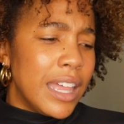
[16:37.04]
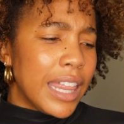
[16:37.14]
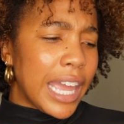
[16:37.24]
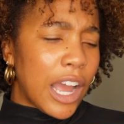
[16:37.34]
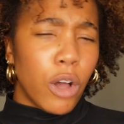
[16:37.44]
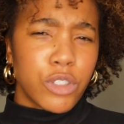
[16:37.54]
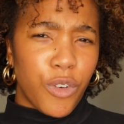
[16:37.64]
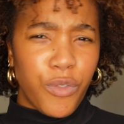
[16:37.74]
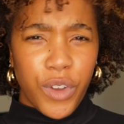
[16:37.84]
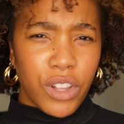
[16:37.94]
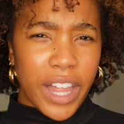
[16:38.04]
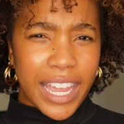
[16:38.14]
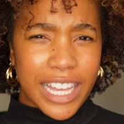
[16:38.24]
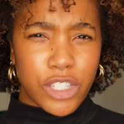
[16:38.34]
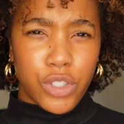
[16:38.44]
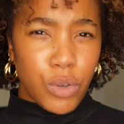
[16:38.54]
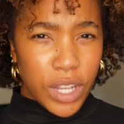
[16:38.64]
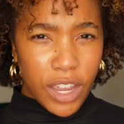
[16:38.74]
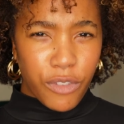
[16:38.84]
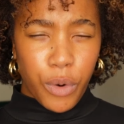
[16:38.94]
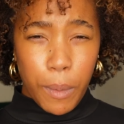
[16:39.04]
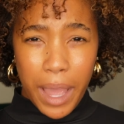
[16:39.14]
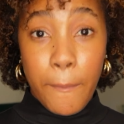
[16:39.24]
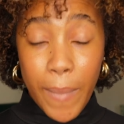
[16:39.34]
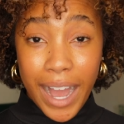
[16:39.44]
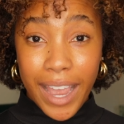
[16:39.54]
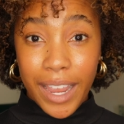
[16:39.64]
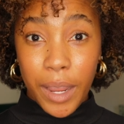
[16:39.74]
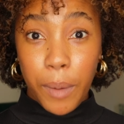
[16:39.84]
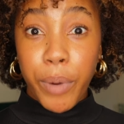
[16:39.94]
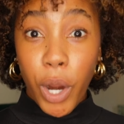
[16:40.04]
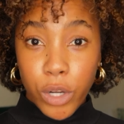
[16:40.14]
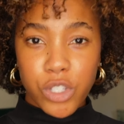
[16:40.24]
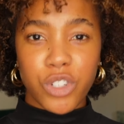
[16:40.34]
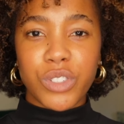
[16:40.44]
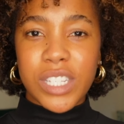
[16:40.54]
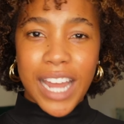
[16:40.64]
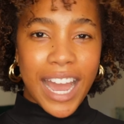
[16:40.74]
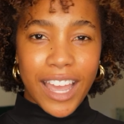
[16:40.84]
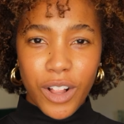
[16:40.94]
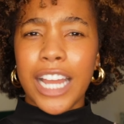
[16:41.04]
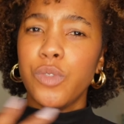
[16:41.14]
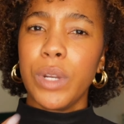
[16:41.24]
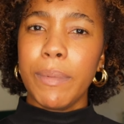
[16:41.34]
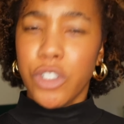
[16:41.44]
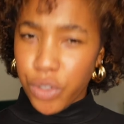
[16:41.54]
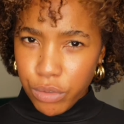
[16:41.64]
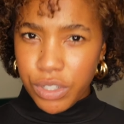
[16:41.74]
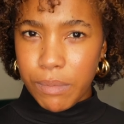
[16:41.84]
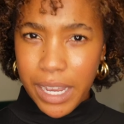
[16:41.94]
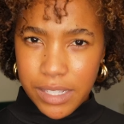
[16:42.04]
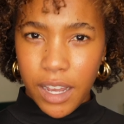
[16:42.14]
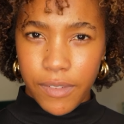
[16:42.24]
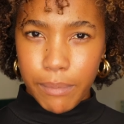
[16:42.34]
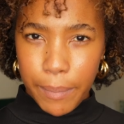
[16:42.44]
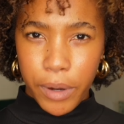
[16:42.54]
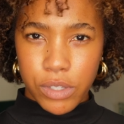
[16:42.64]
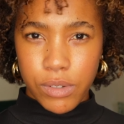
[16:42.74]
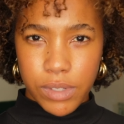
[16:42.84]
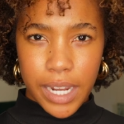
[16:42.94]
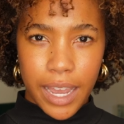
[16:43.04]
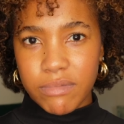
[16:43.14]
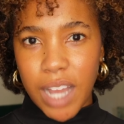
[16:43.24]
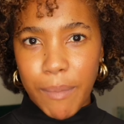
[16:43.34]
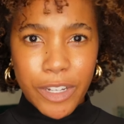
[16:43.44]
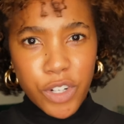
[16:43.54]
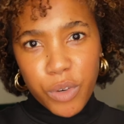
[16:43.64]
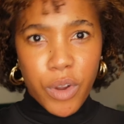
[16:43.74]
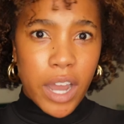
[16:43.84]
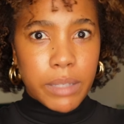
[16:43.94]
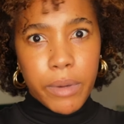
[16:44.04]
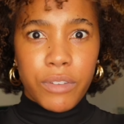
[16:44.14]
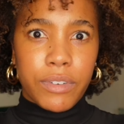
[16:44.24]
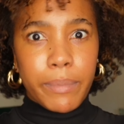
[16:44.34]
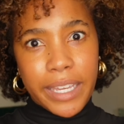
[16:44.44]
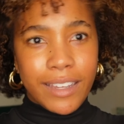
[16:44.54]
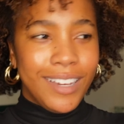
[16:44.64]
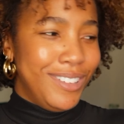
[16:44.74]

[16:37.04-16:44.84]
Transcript: like also feel like is suiting for like my personal style. I just want to be true to myself and my personal style. I'm not trying to rock the boat for me.